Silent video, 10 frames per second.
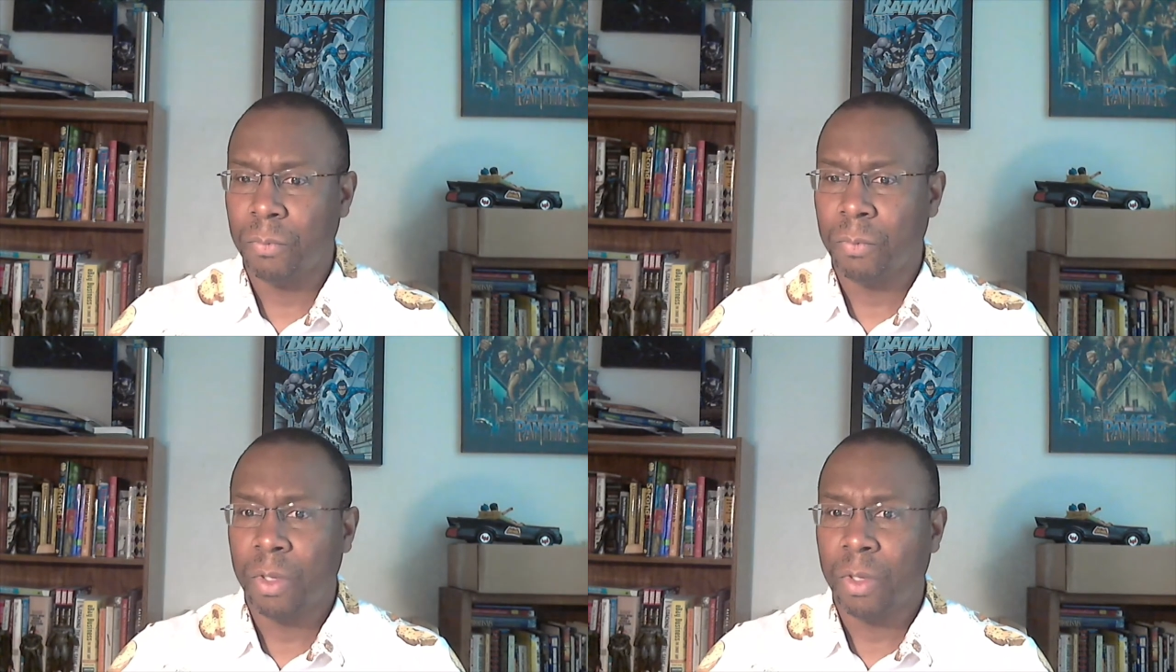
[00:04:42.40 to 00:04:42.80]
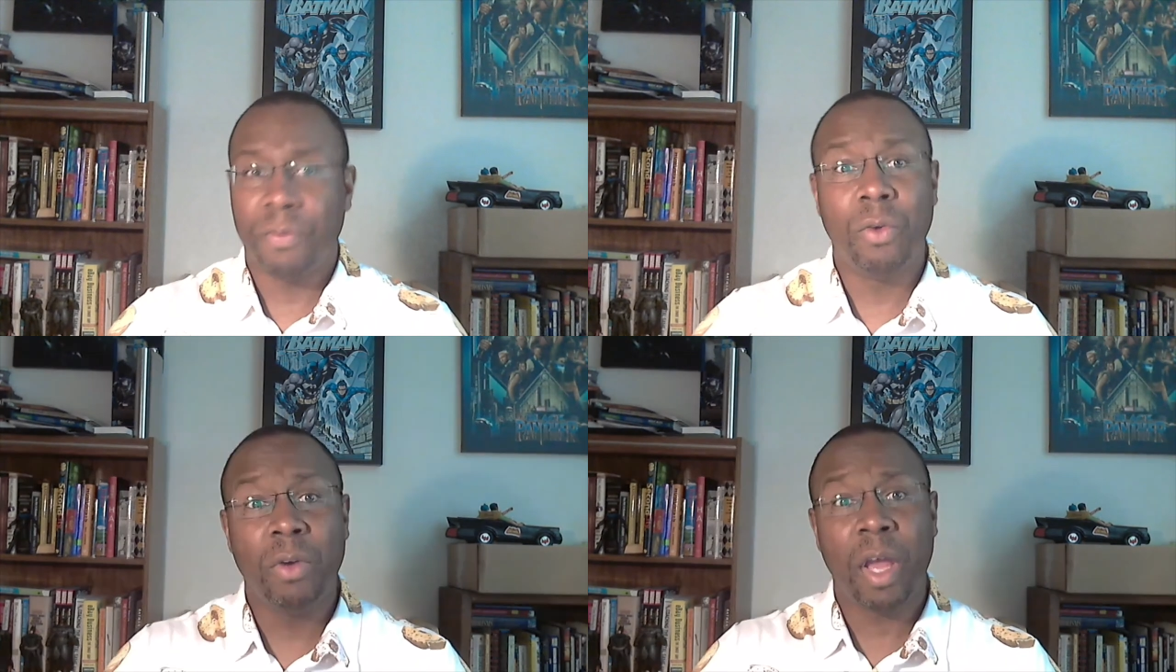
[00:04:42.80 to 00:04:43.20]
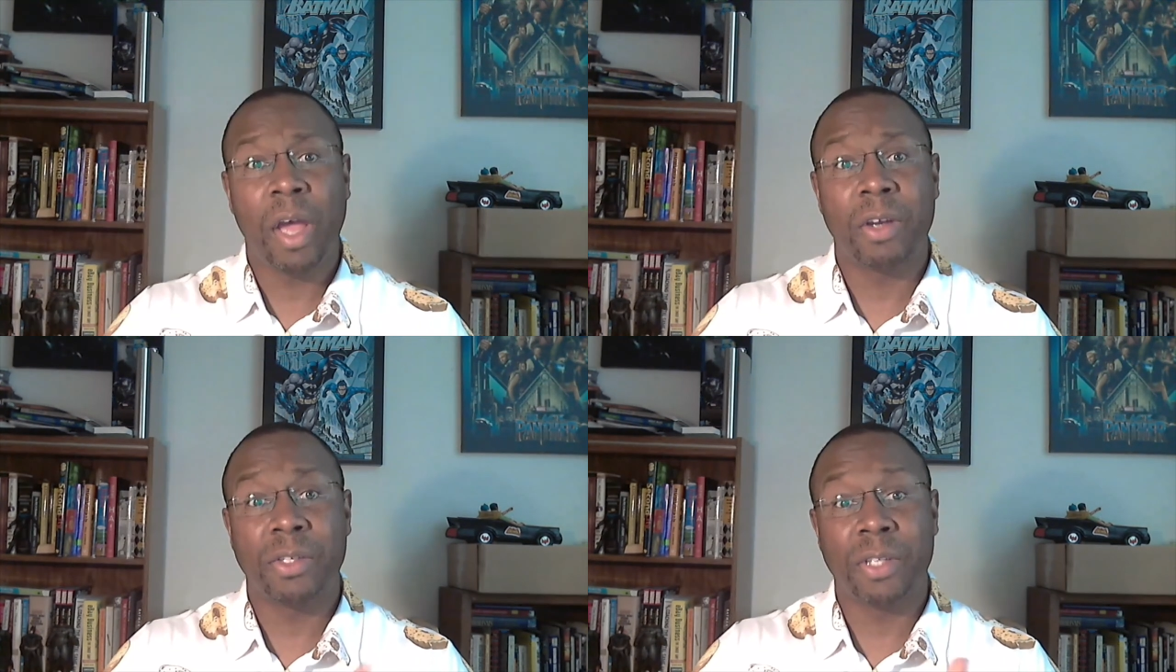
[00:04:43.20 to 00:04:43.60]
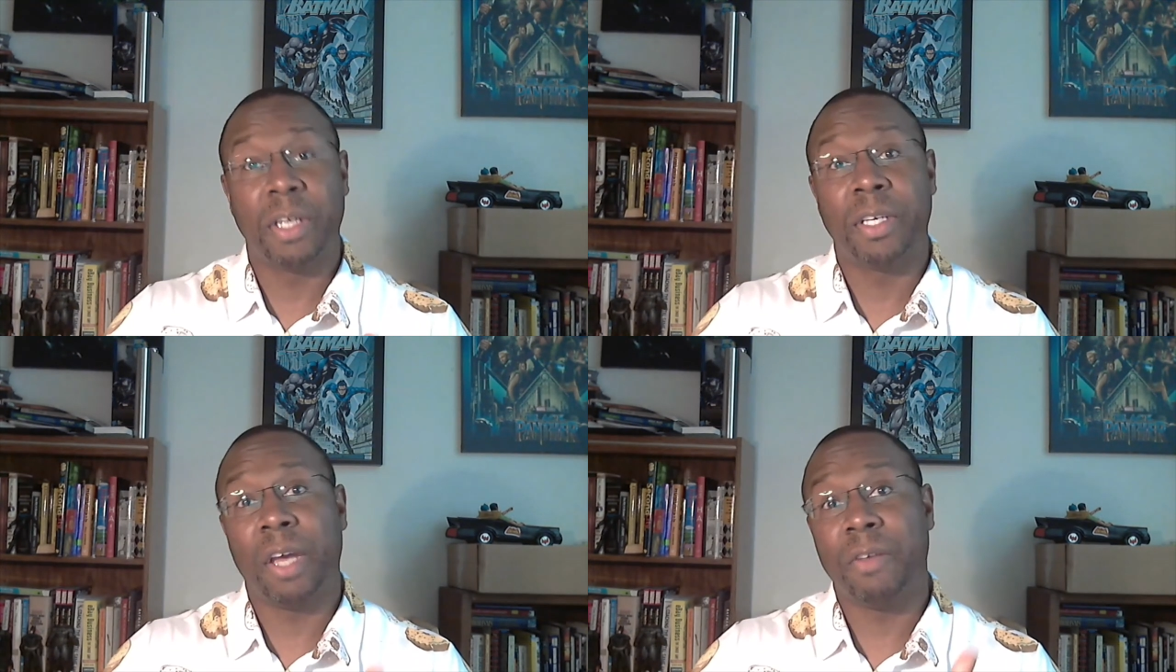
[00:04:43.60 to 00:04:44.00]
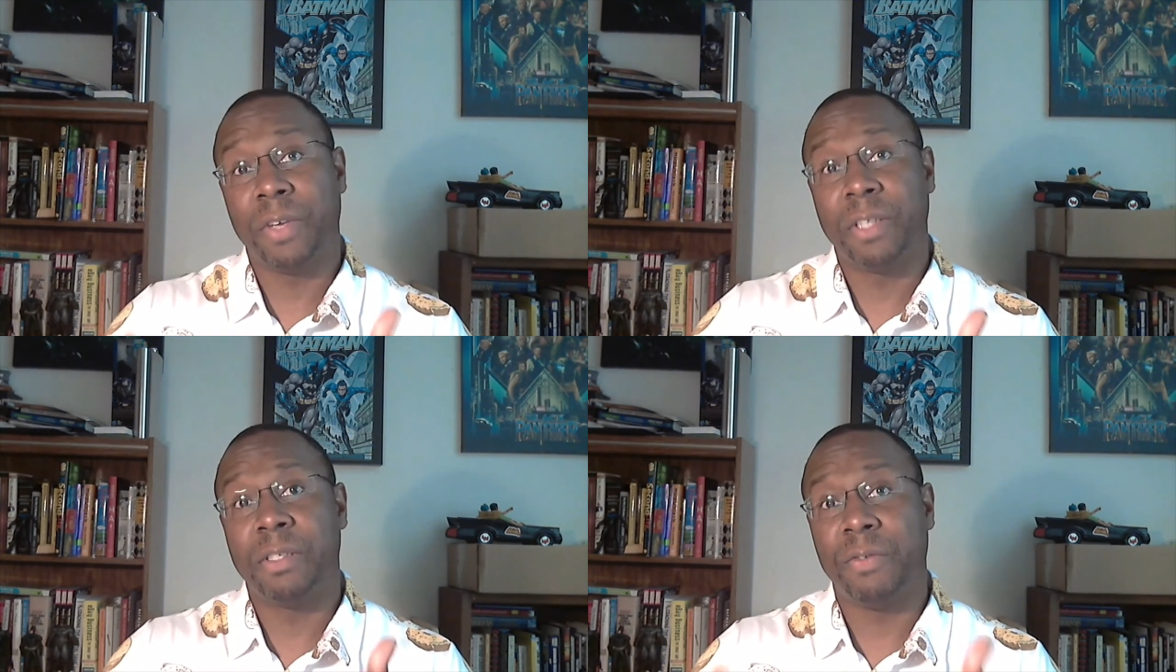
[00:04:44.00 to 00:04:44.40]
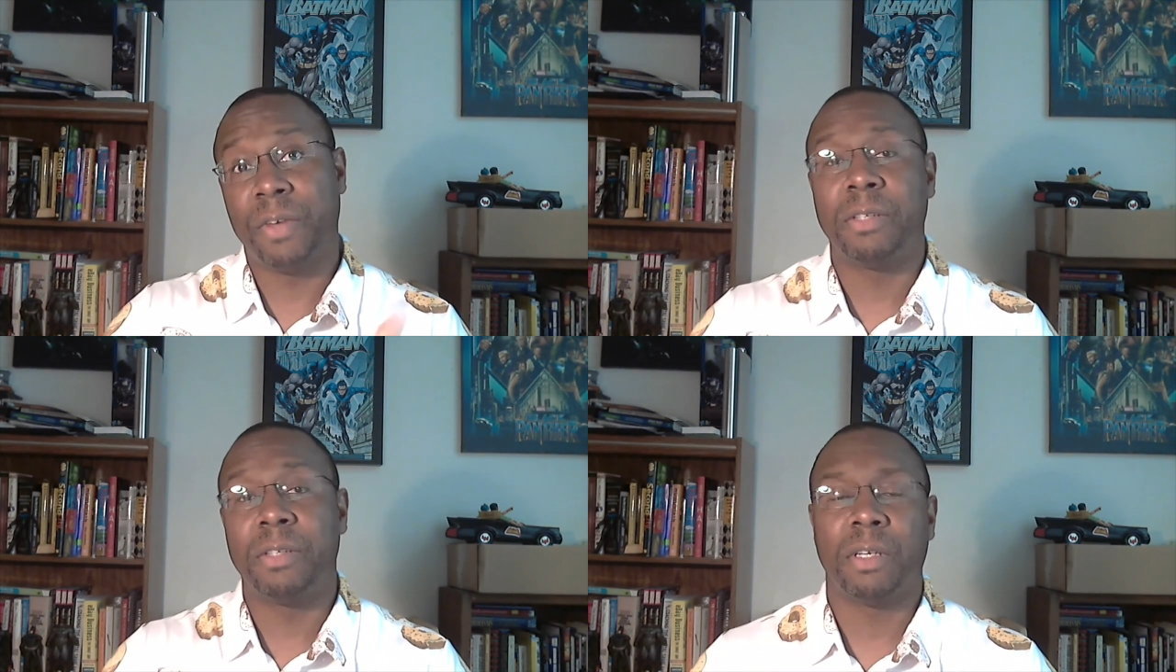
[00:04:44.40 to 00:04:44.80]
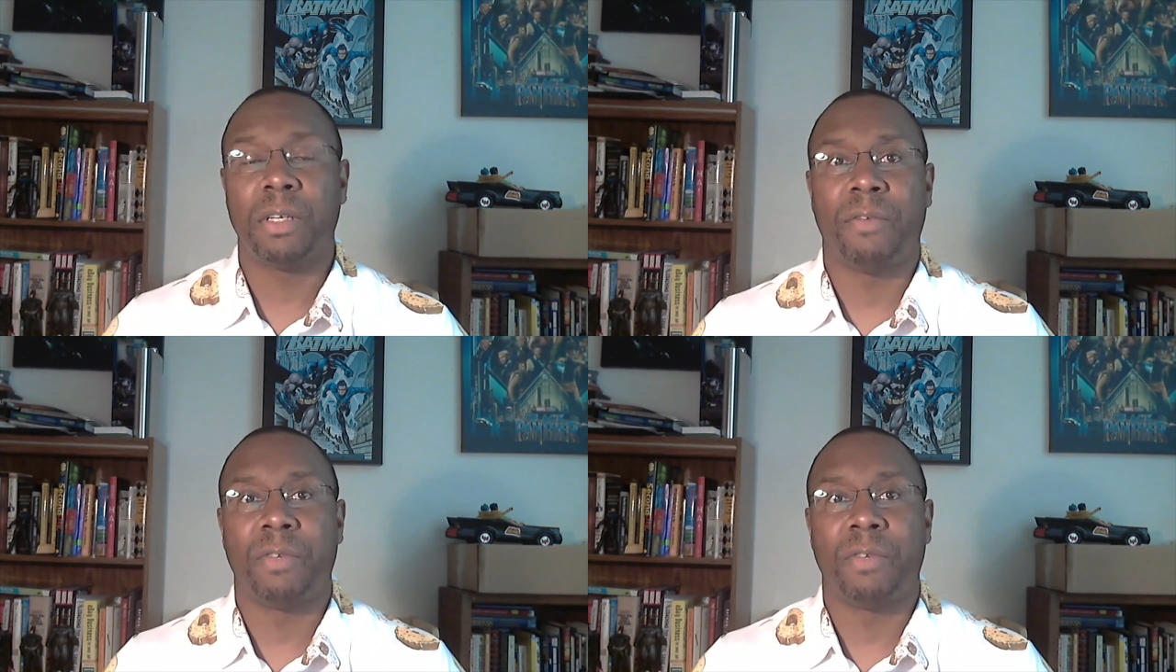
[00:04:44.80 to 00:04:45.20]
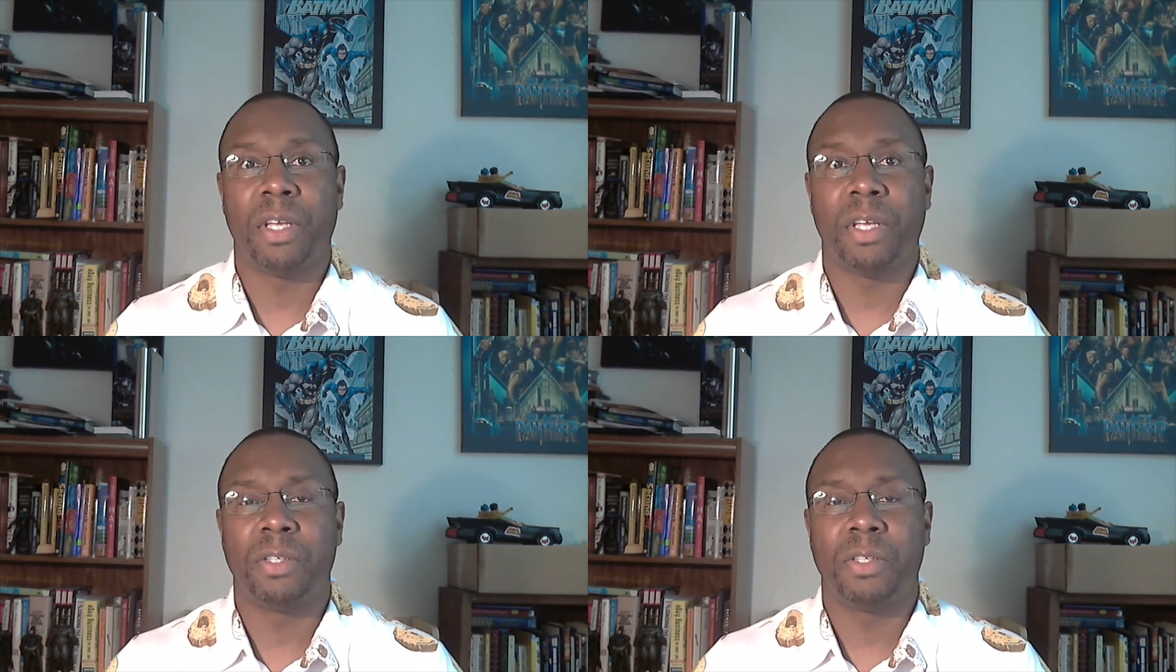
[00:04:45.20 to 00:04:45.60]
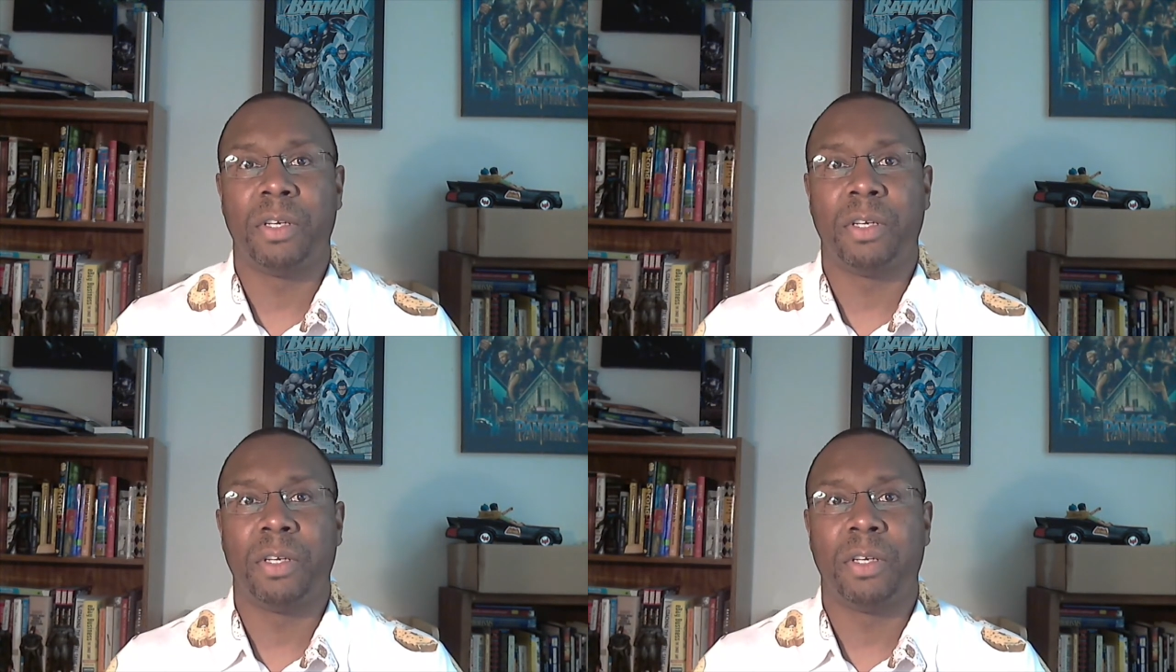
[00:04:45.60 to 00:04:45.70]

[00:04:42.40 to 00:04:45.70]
If you and I are sitting down face to face in a conversation,